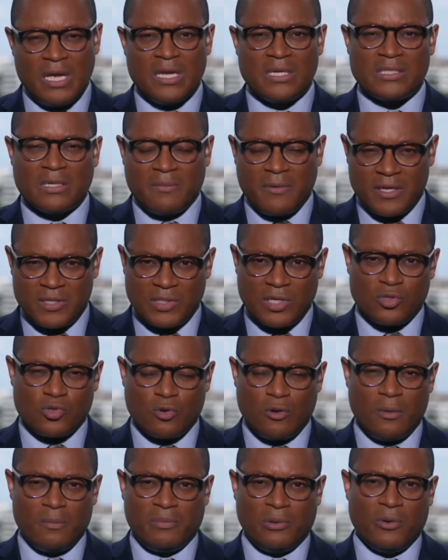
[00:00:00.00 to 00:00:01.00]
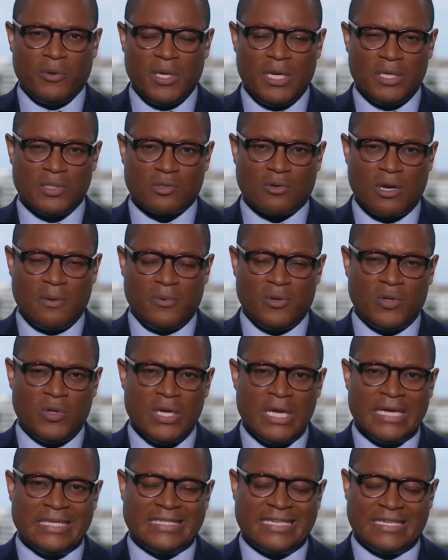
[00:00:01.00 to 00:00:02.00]
some essential employees are able
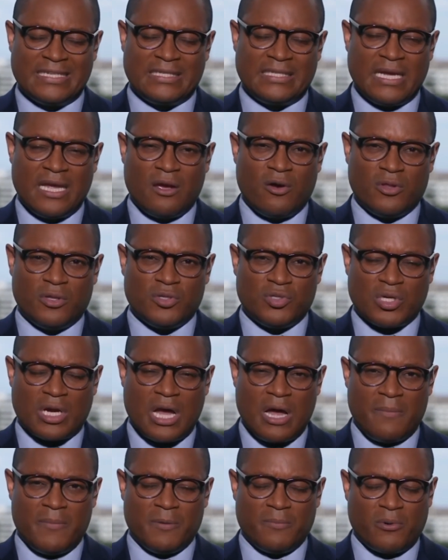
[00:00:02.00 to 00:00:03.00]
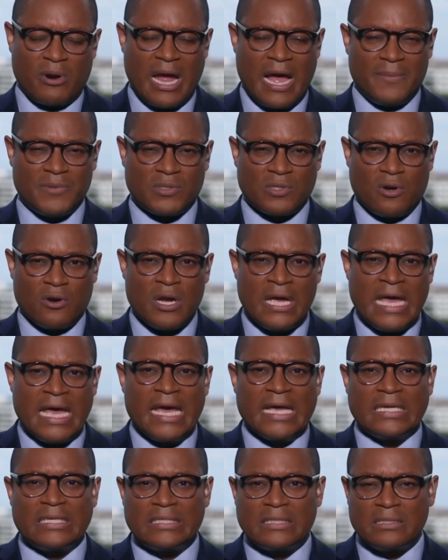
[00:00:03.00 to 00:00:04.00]
to stay on the job and perhaps are
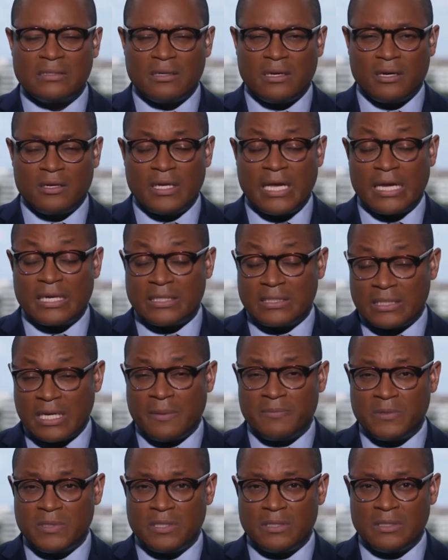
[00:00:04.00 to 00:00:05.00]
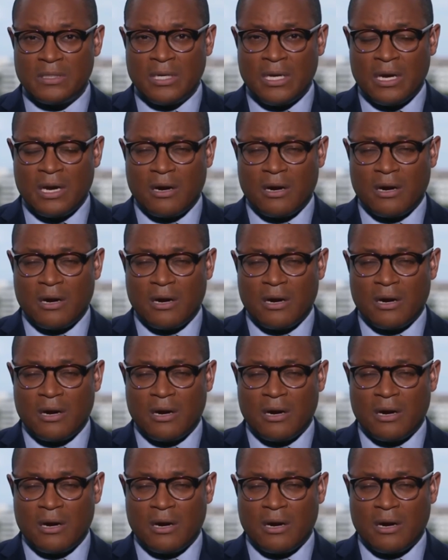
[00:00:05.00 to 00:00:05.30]
accepted